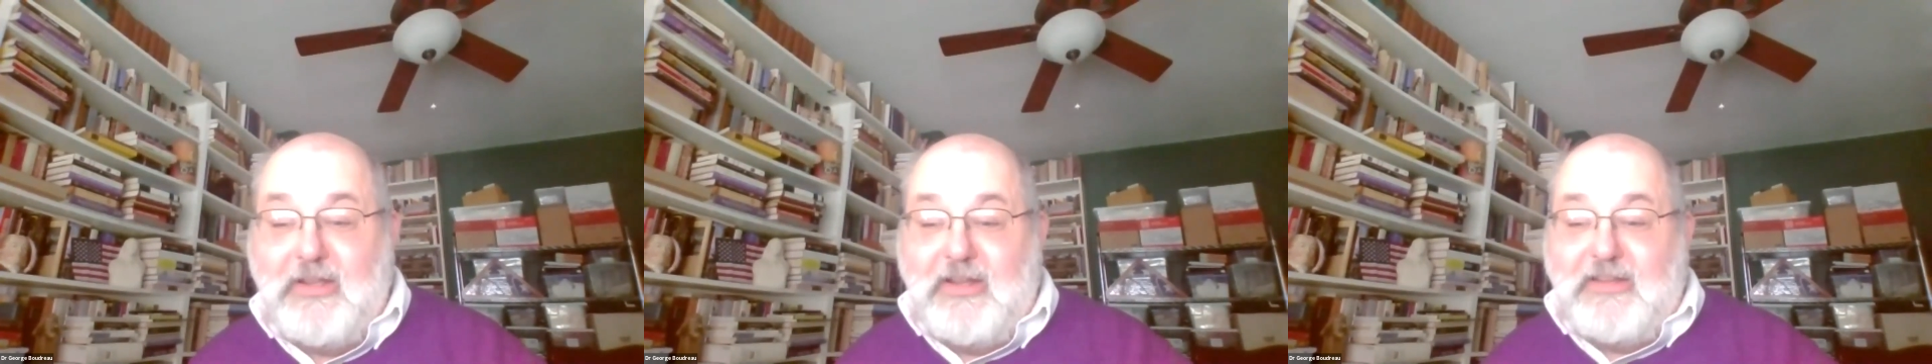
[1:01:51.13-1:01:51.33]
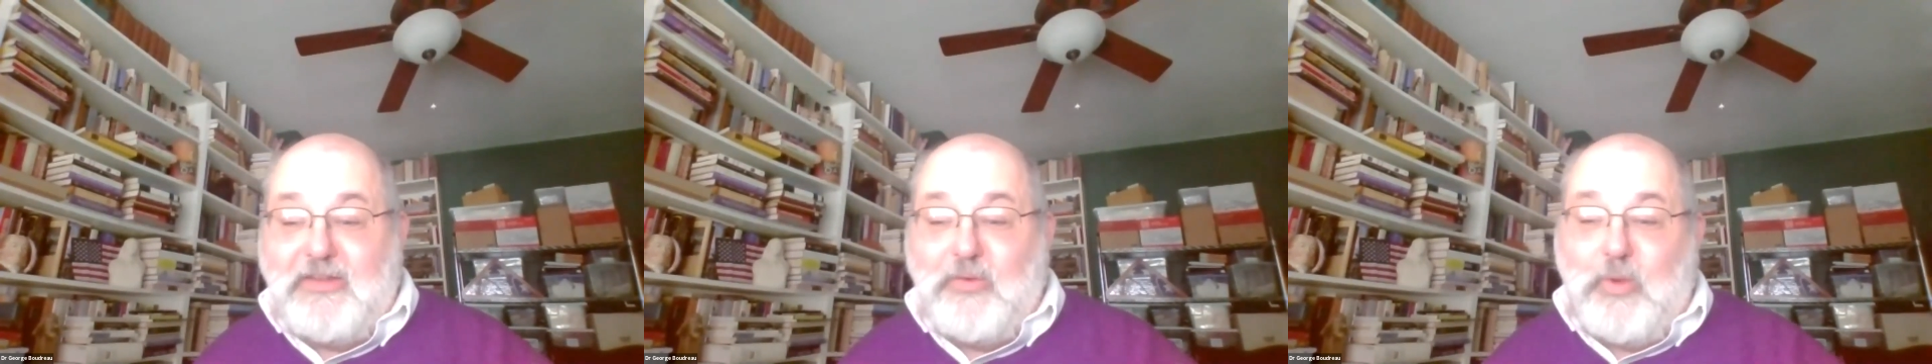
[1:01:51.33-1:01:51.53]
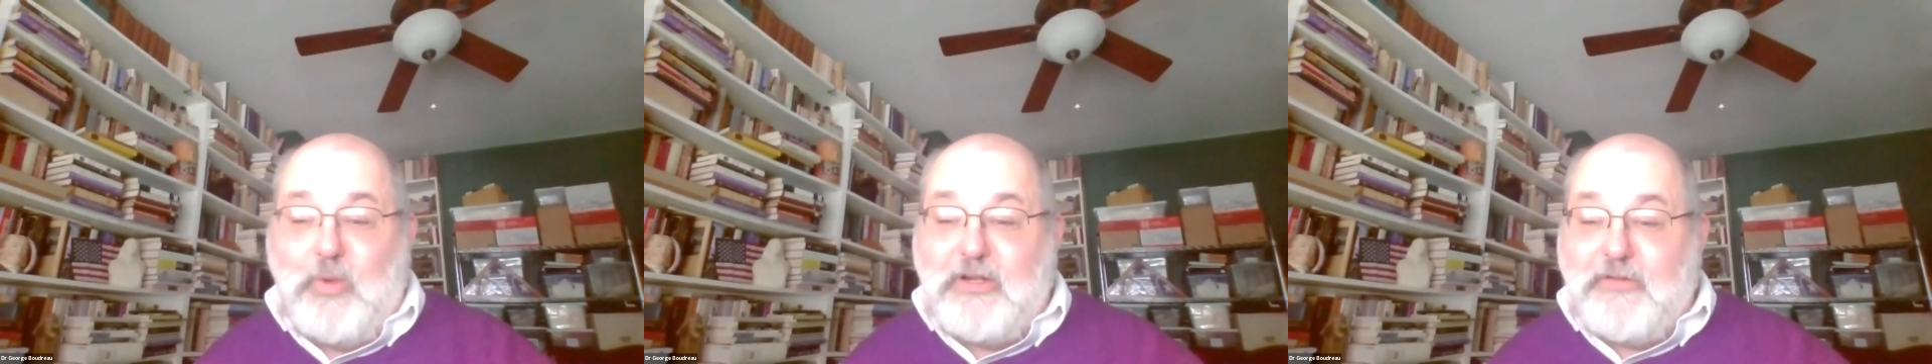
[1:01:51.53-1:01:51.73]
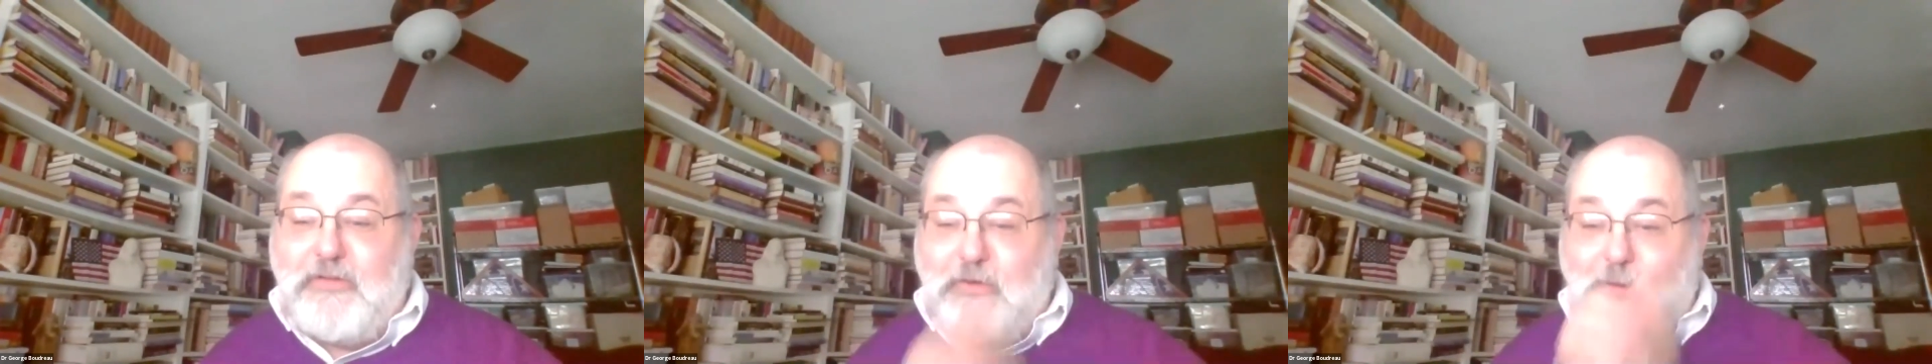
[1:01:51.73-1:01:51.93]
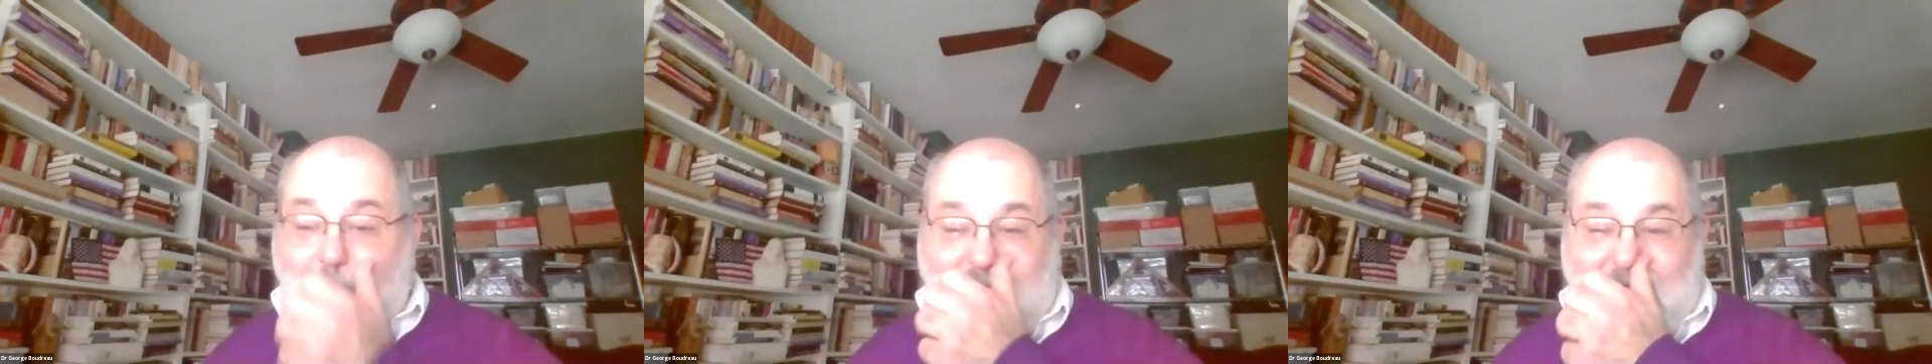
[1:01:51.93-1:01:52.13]
It's a
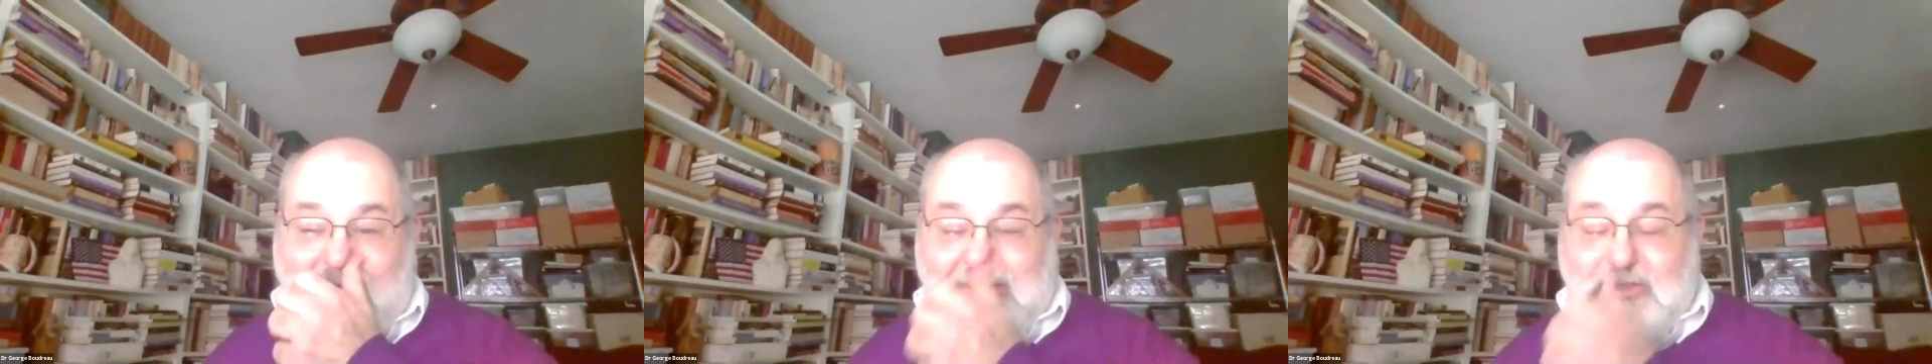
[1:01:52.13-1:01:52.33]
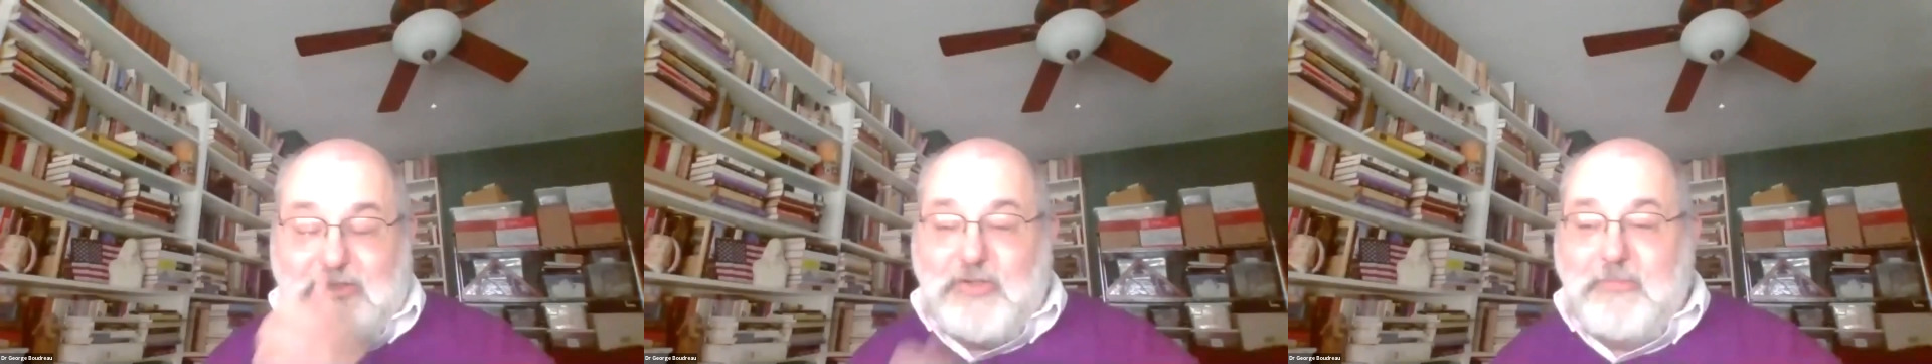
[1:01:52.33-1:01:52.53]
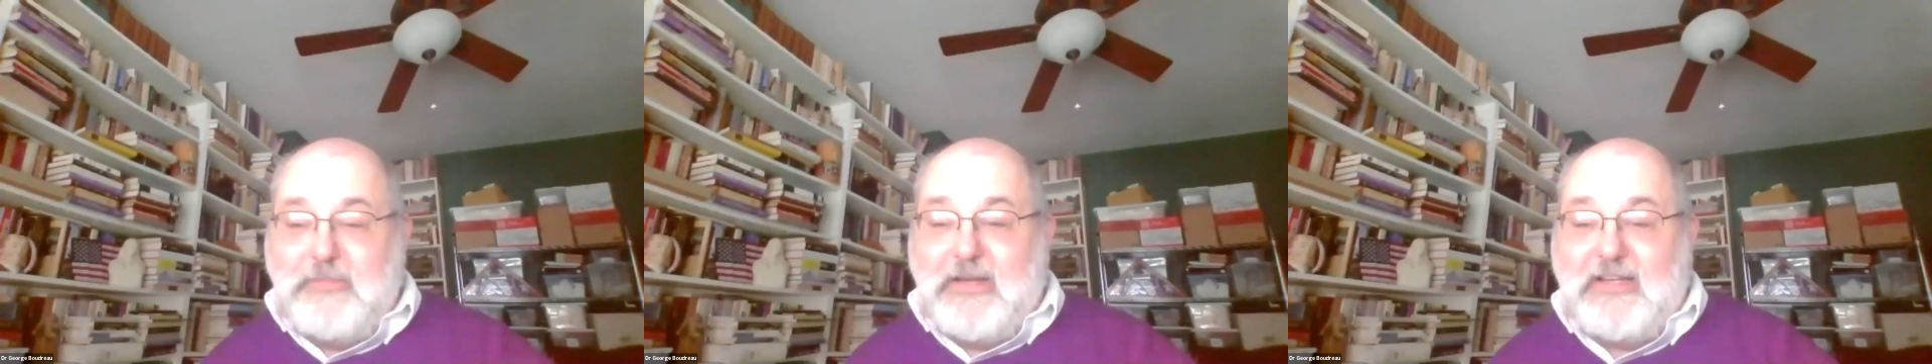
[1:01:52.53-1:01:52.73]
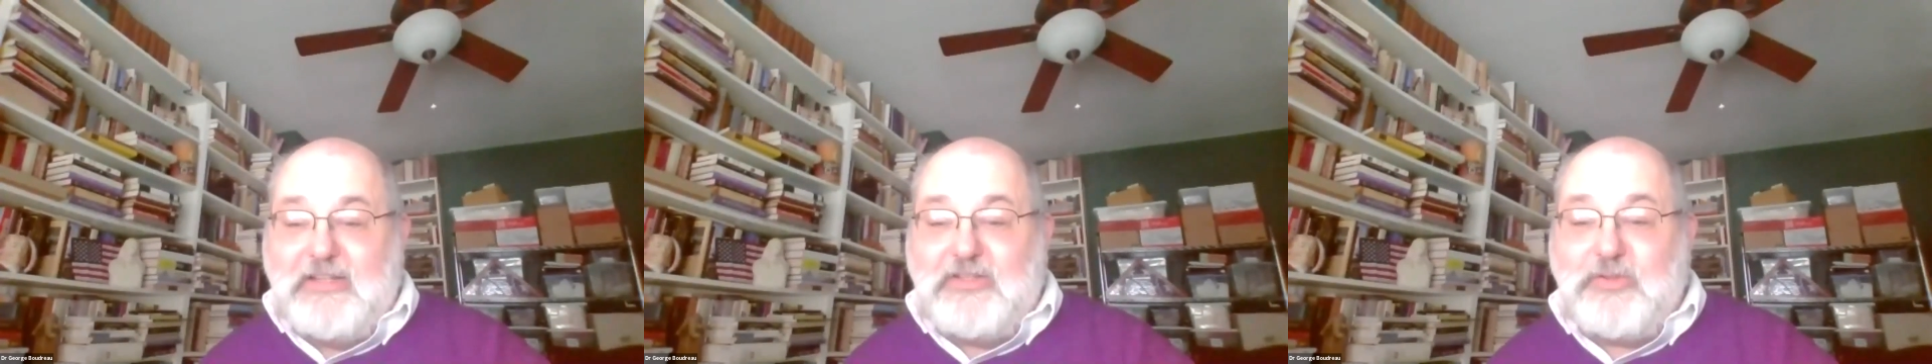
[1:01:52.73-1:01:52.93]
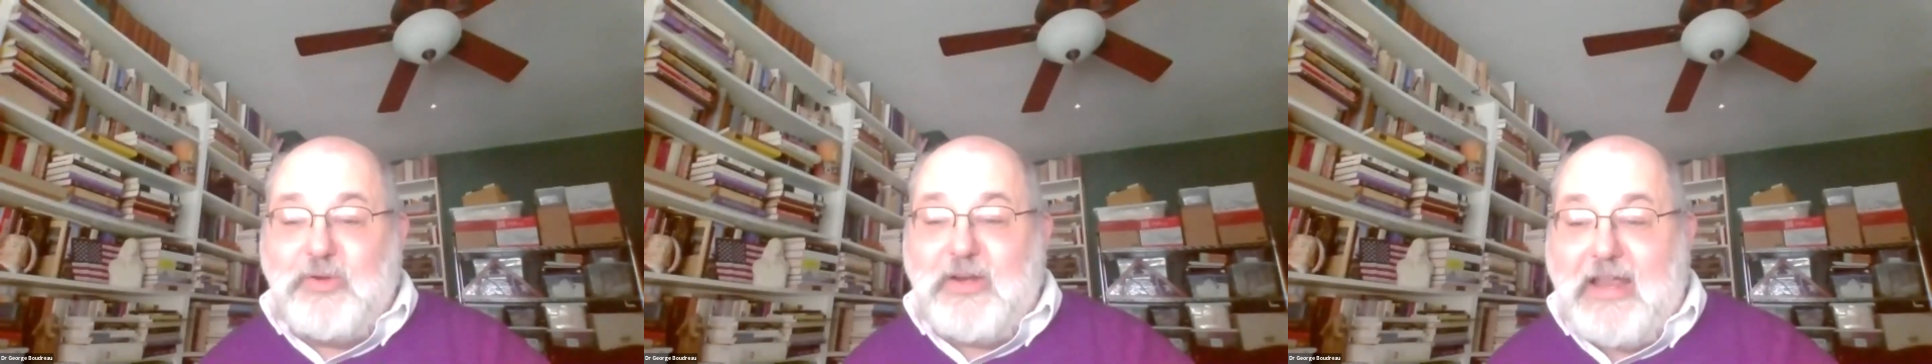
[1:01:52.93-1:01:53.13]
wonderful middling
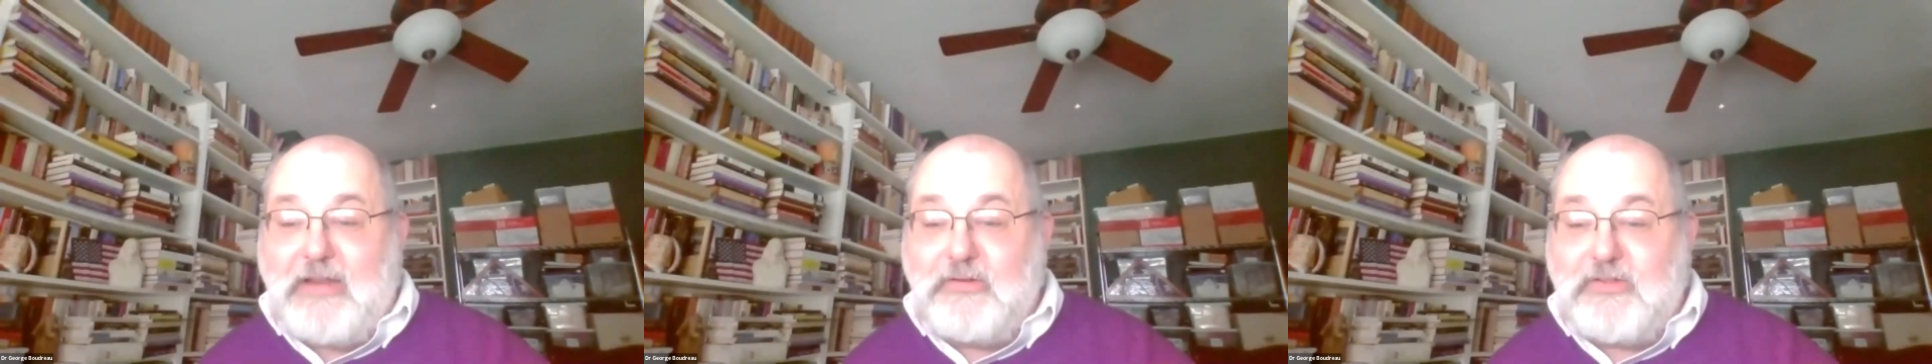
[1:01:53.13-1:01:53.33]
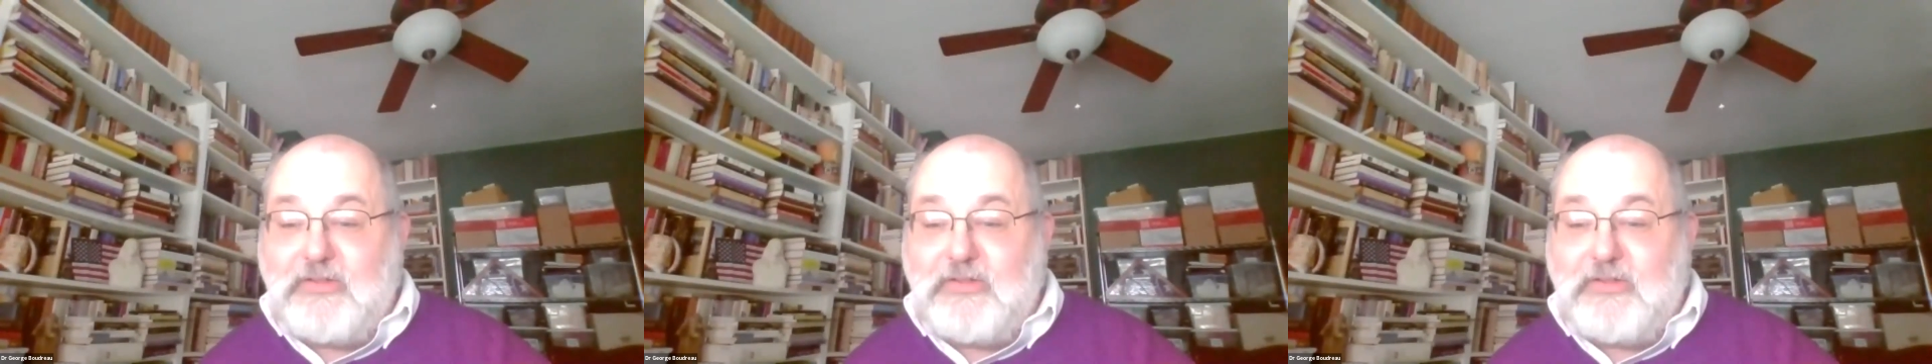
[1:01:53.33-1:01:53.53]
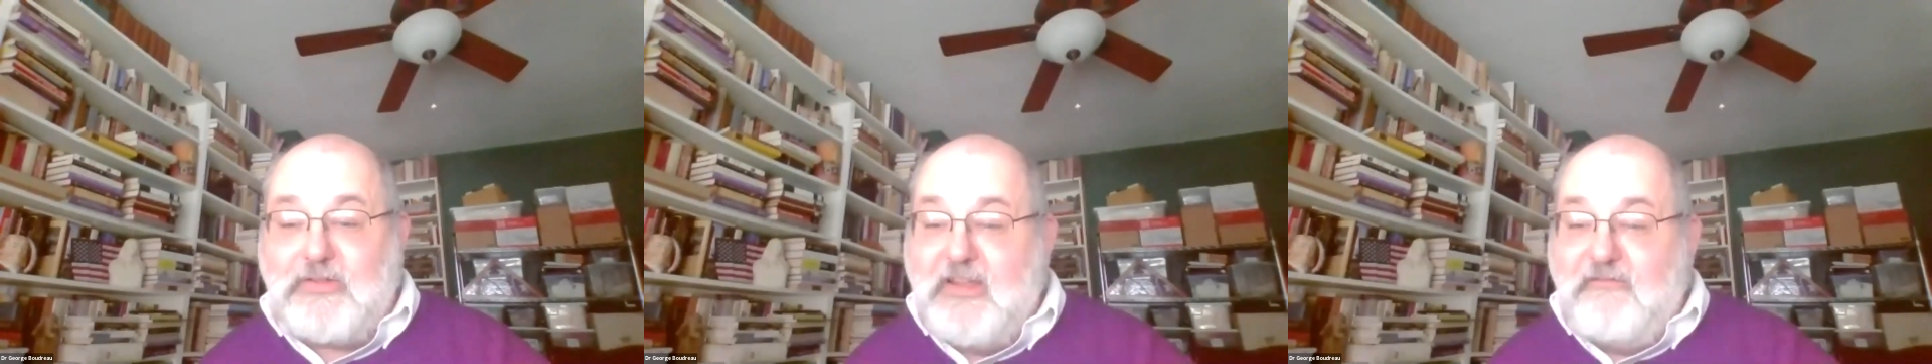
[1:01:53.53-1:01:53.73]
sort house,